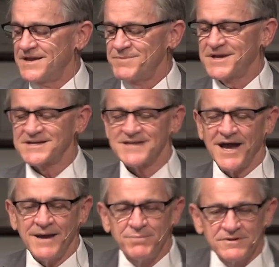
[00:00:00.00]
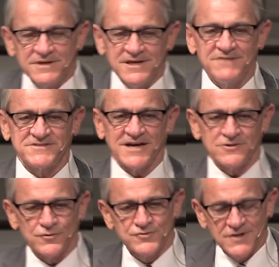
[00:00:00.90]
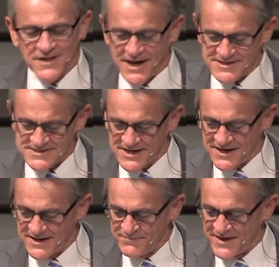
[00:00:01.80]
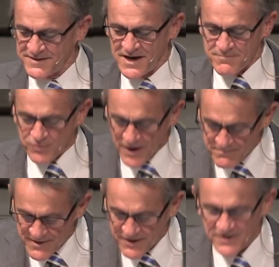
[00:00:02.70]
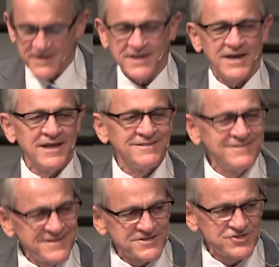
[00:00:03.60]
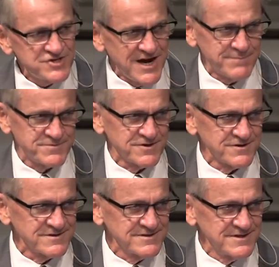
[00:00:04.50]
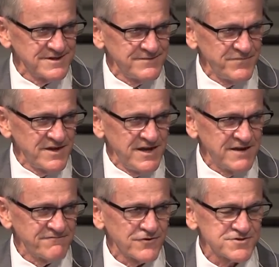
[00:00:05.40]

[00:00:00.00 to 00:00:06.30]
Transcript: because I believe, as I told you last time, that primarily in this chapter, in 1